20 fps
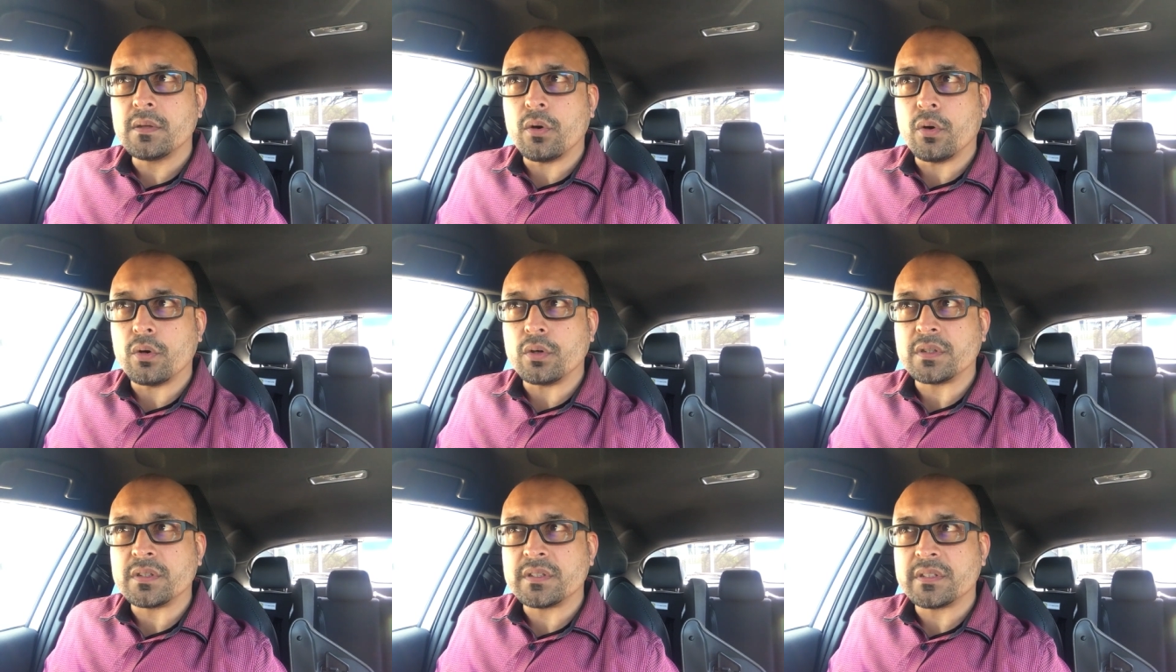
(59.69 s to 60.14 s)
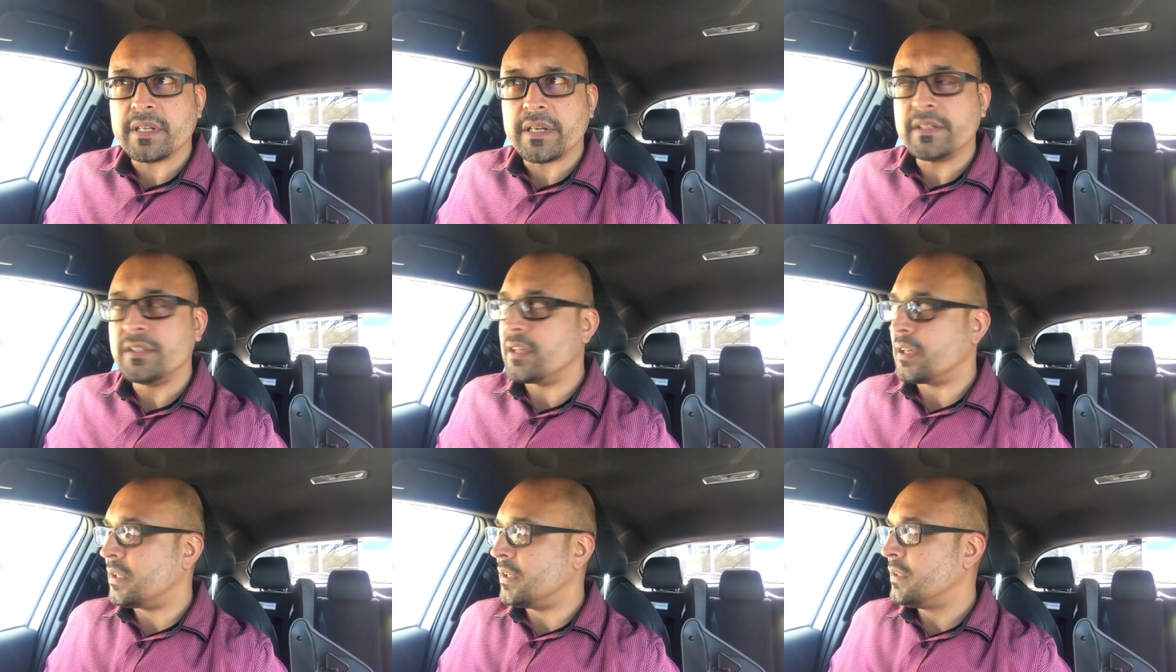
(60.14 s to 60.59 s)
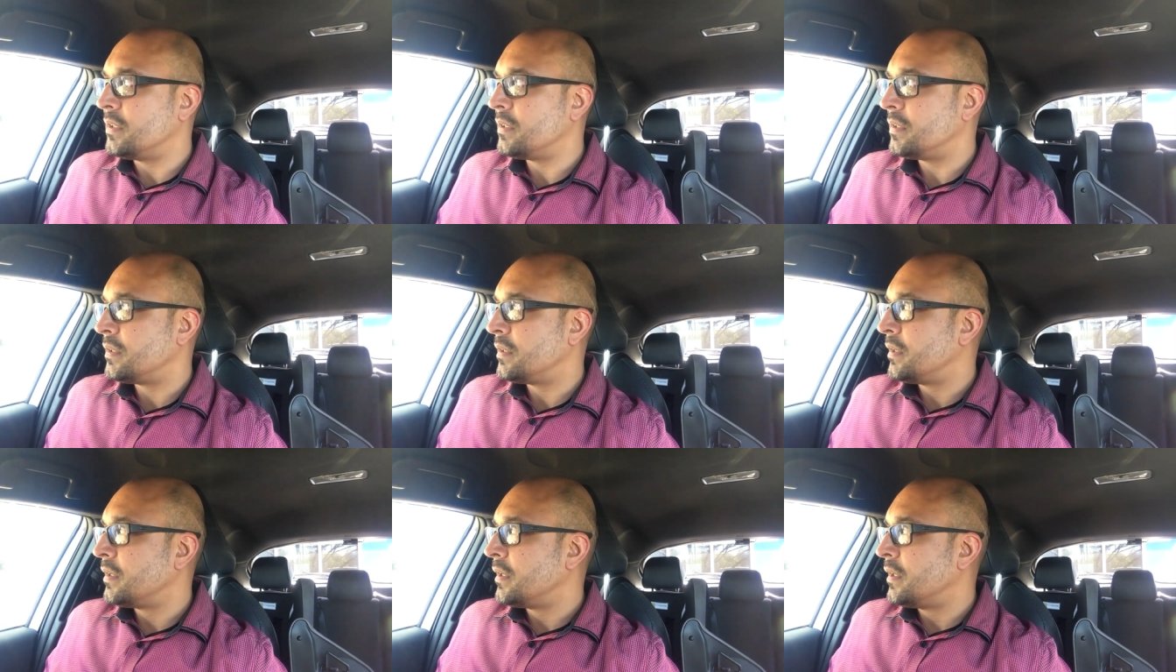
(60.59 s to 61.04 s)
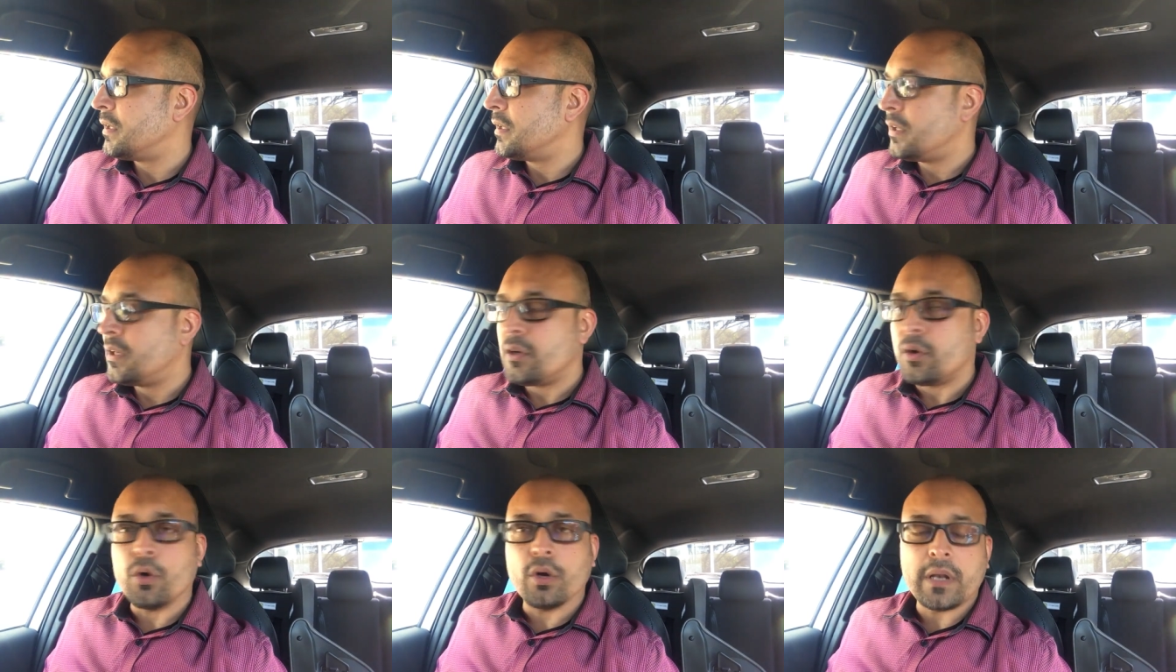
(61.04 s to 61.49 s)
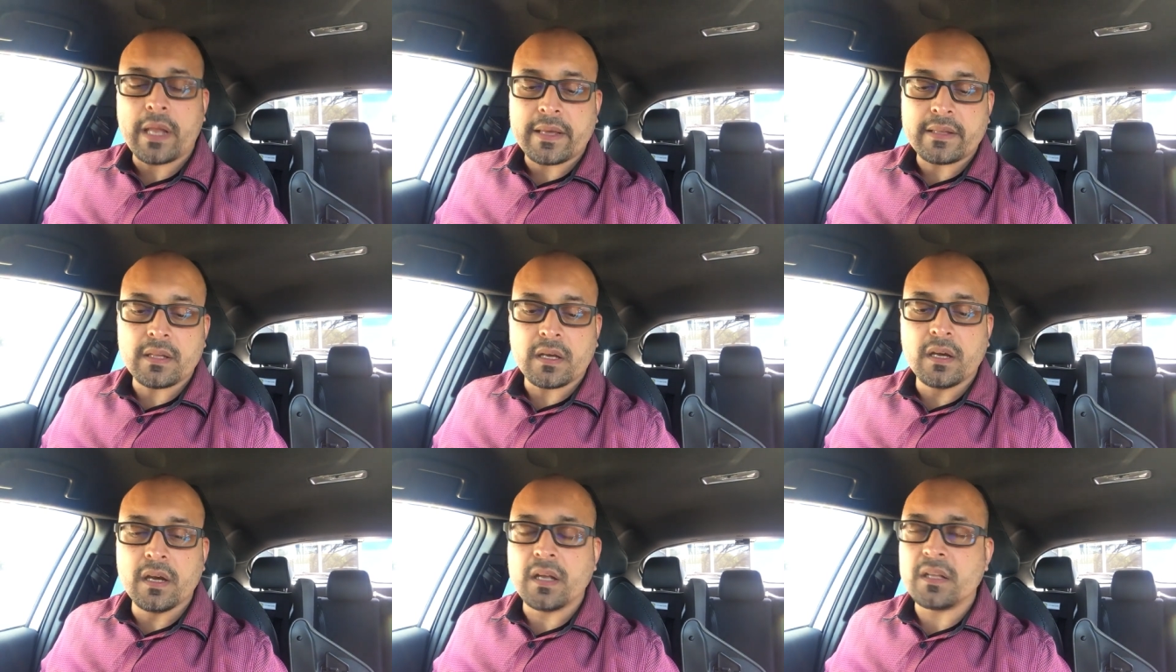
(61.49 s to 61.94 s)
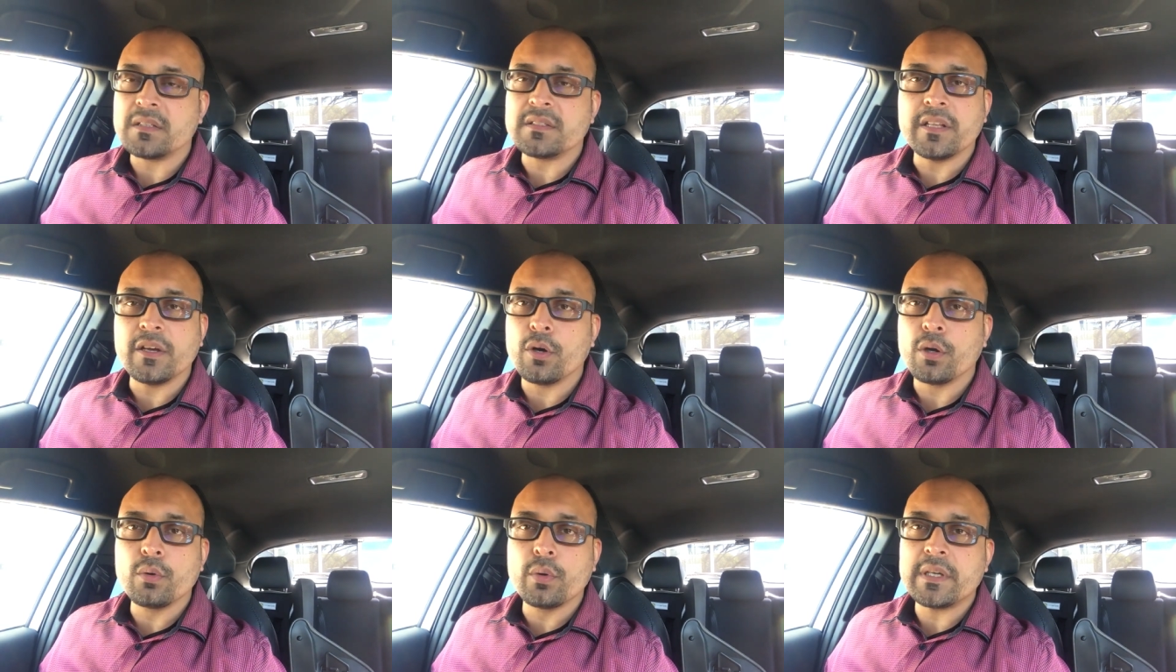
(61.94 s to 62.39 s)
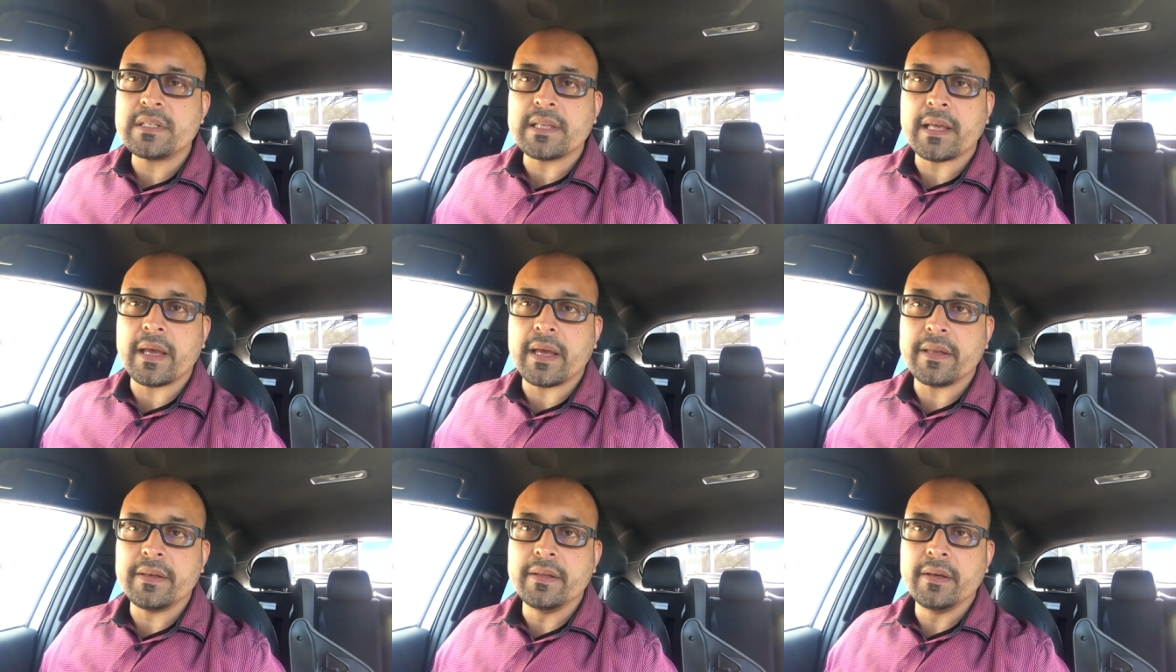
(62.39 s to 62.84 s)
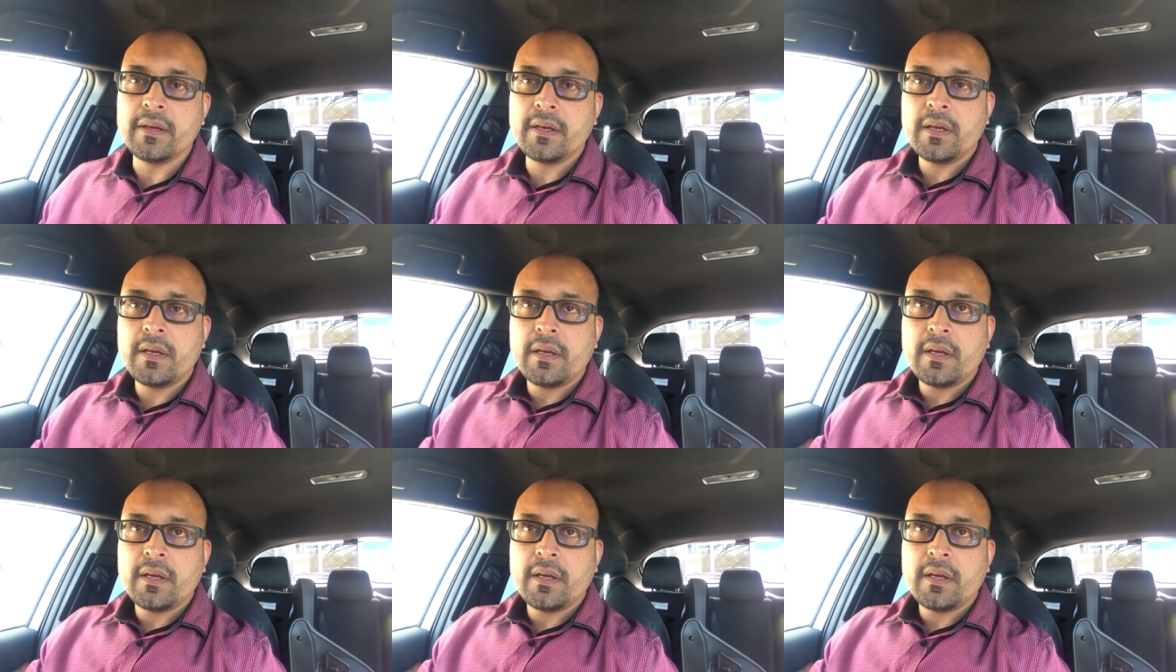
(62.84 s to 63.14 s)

or Sejal, or like the girls, they always had